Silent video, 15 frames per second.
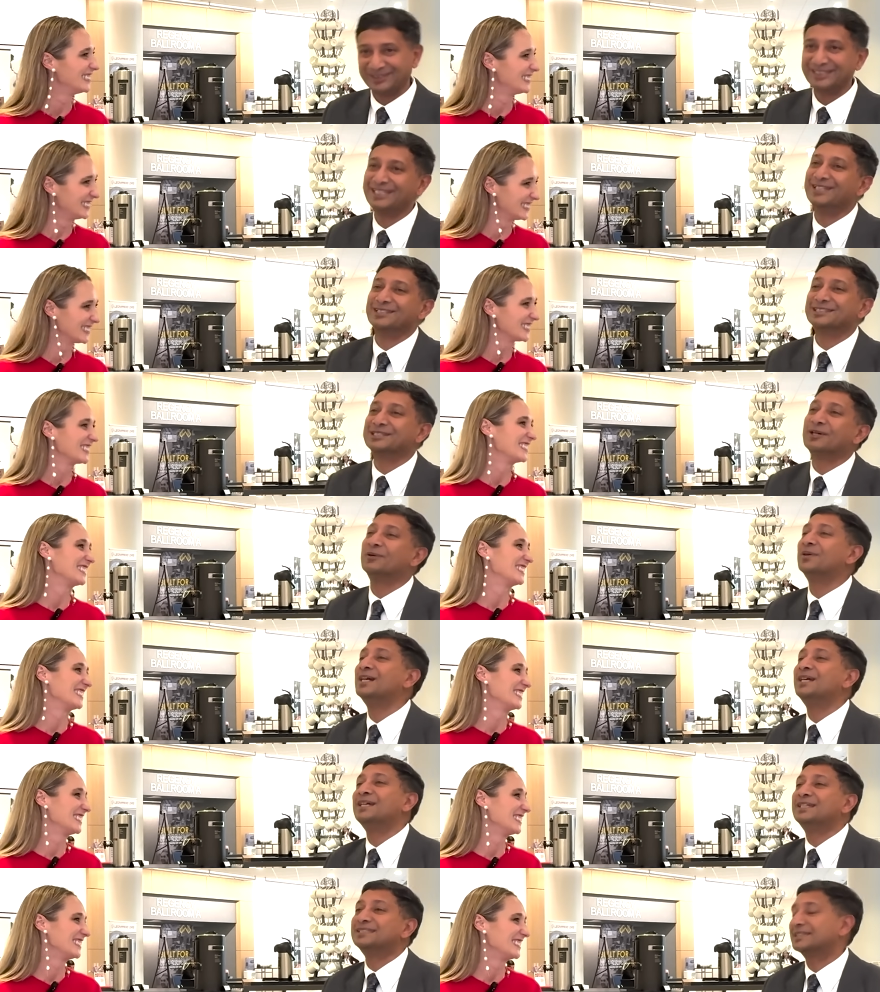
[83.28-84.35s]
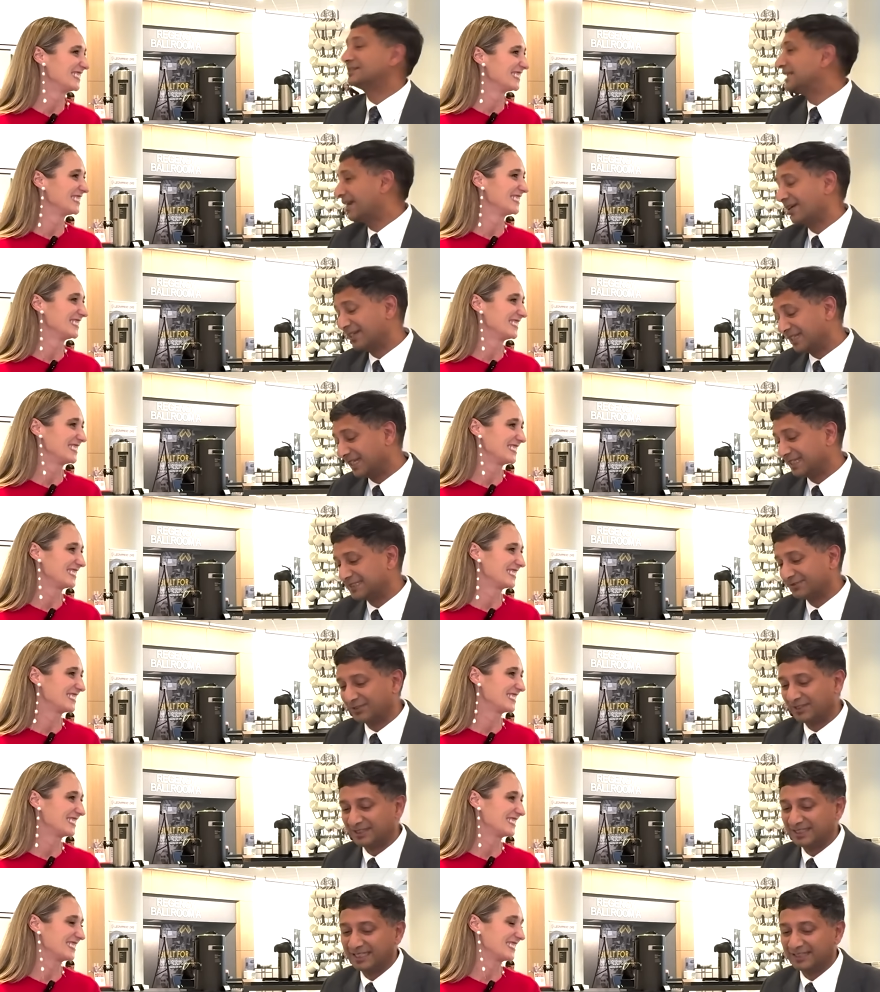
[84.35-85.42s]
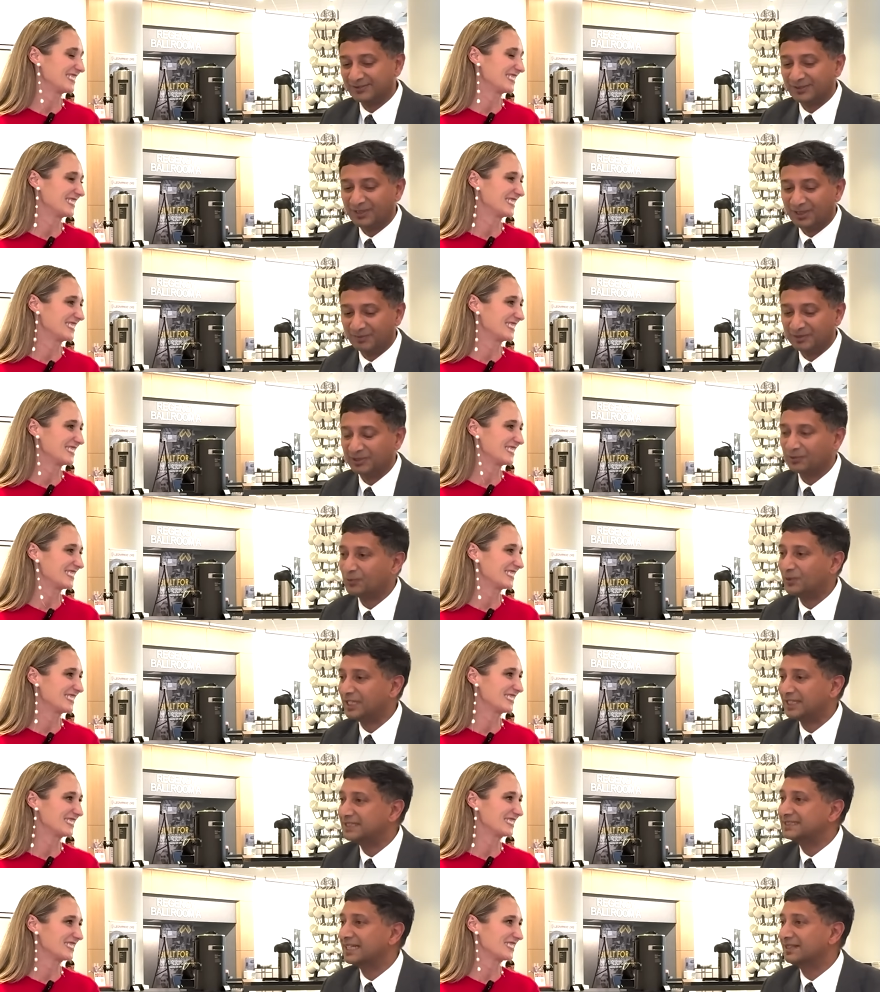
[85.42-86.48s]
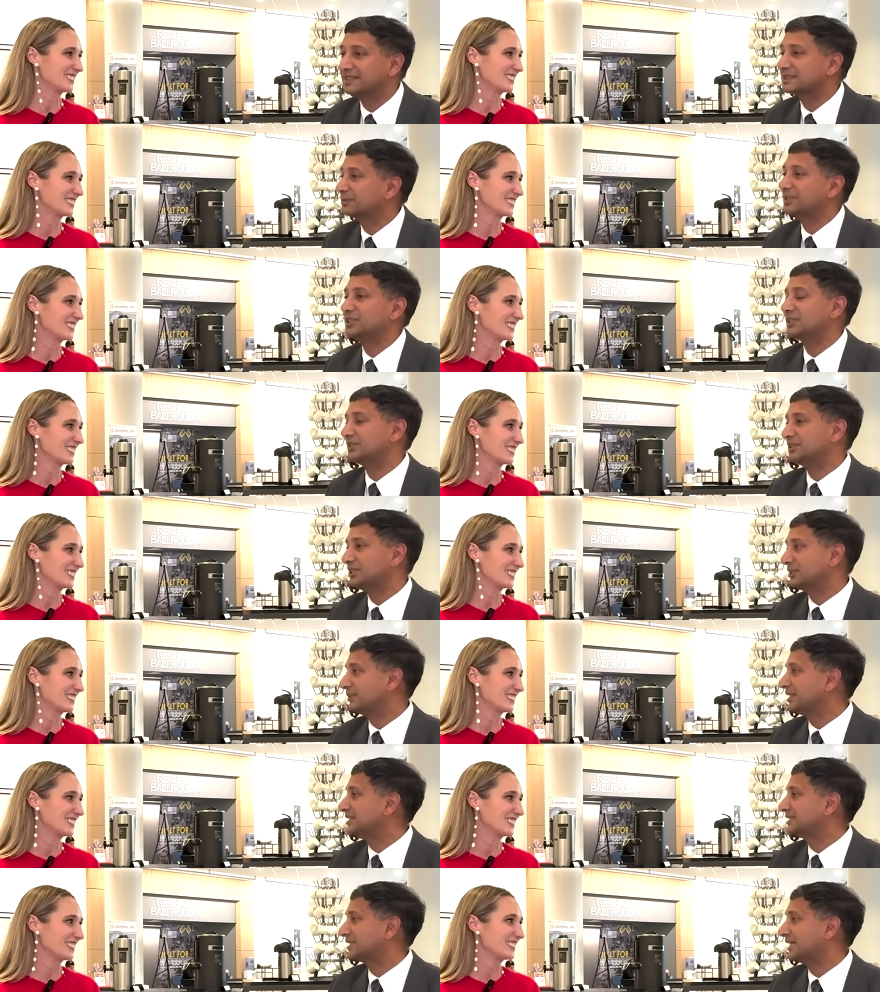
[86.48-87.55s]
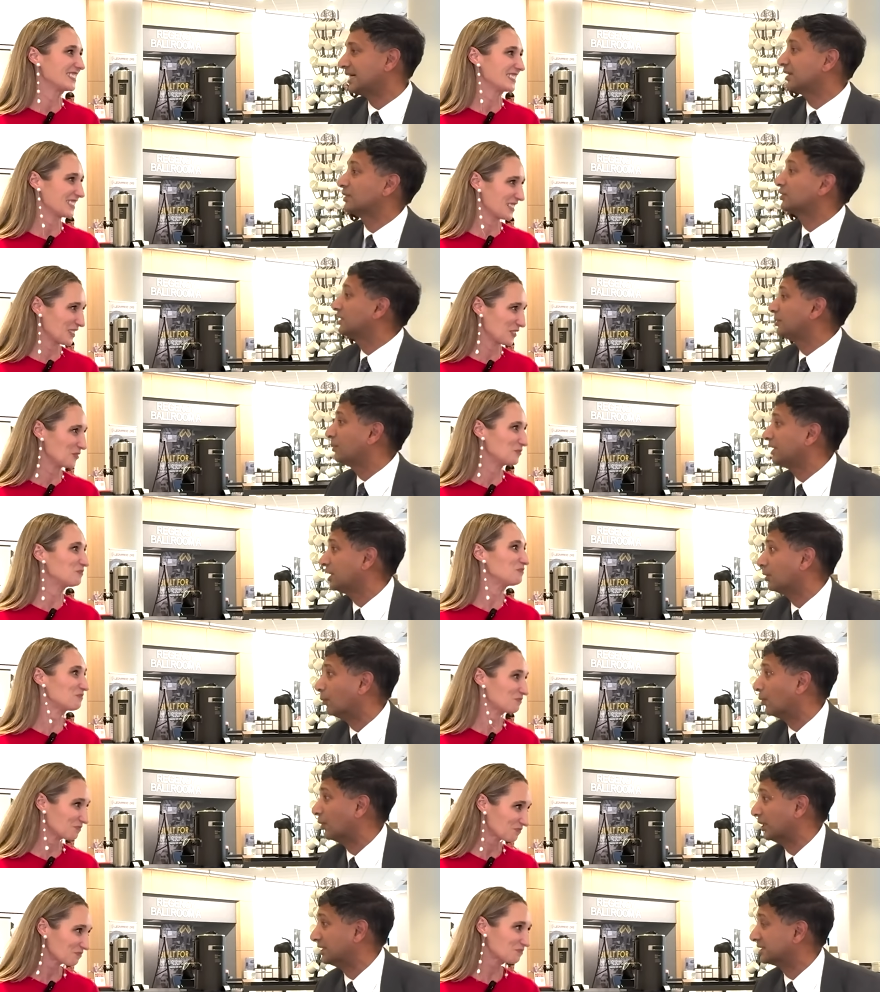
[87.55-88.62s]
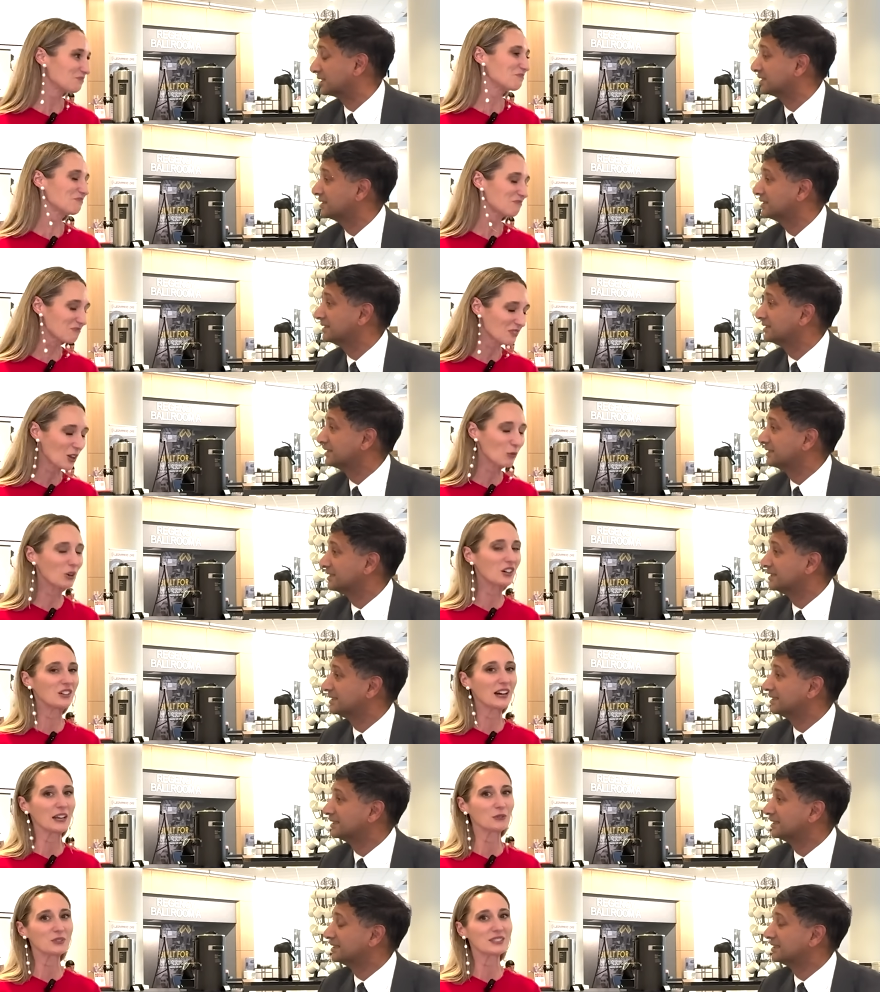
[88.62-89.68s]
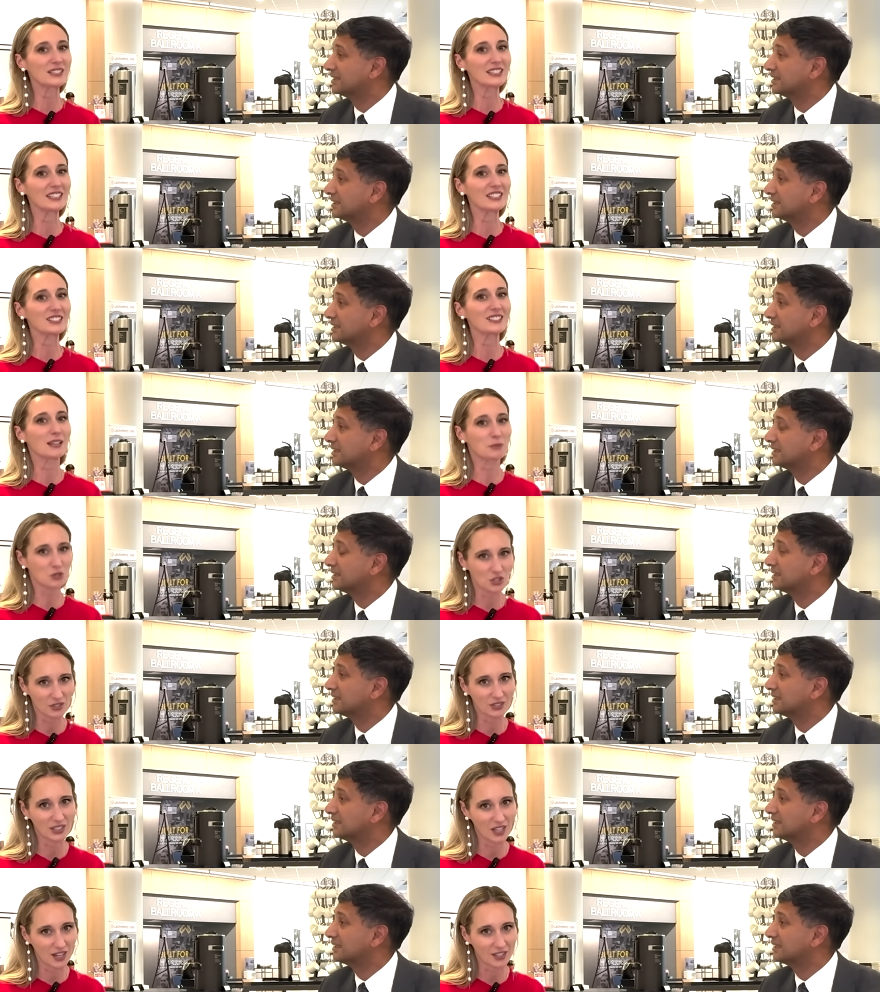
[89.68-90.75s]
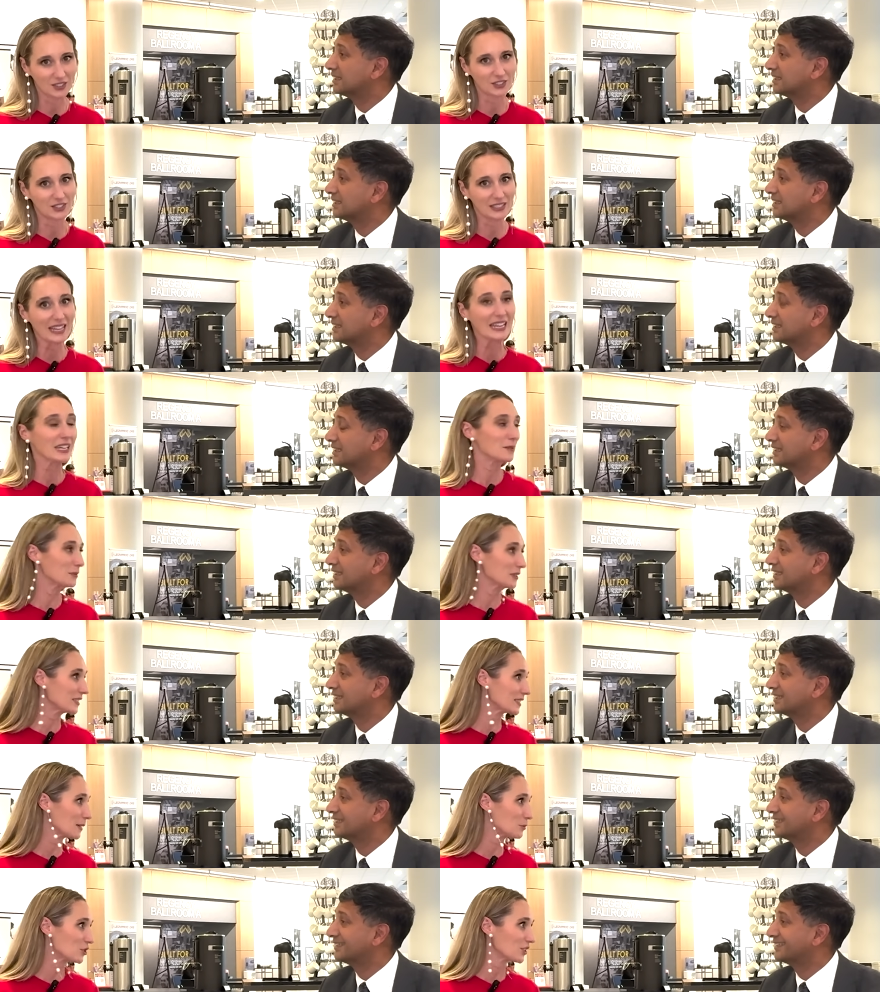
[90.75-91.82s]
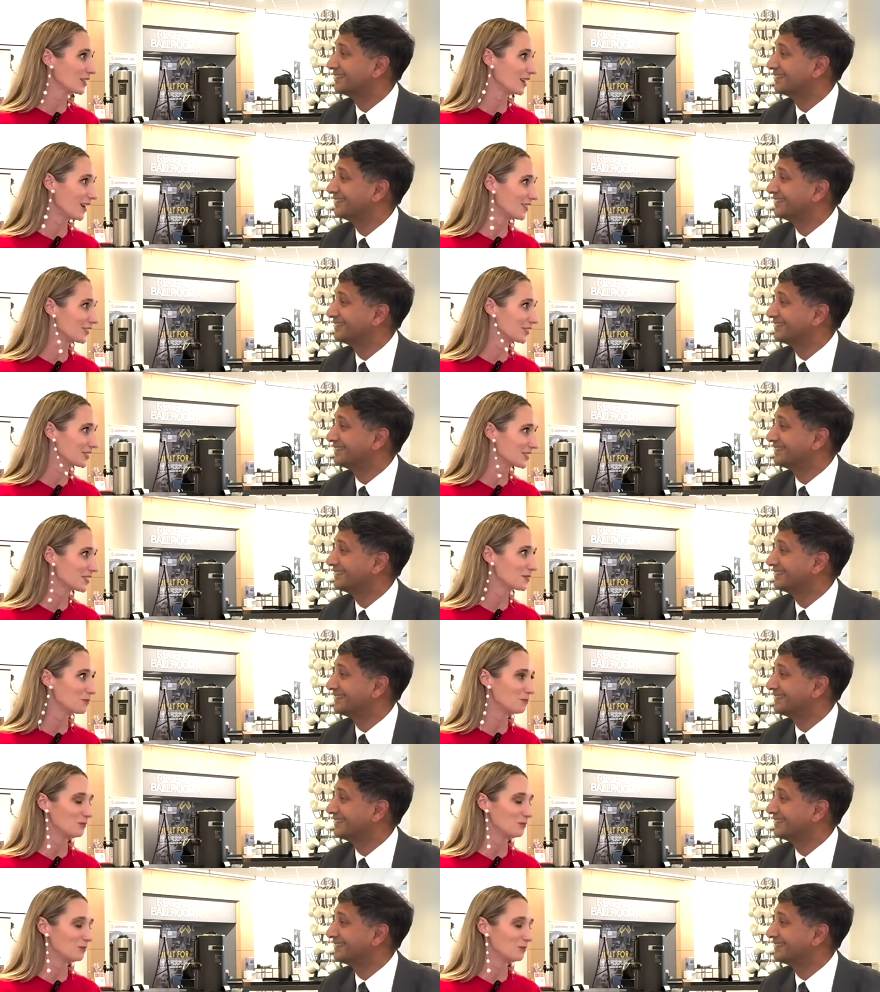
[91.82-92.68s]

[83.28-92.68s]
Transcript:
Speaker 1: were there. So so Tara, thanks for thanks for coming to WID. Tell us what you're doing today other than winning awards.
Speaker 2: Well, I was exceptionally honored, am exceptionally honored to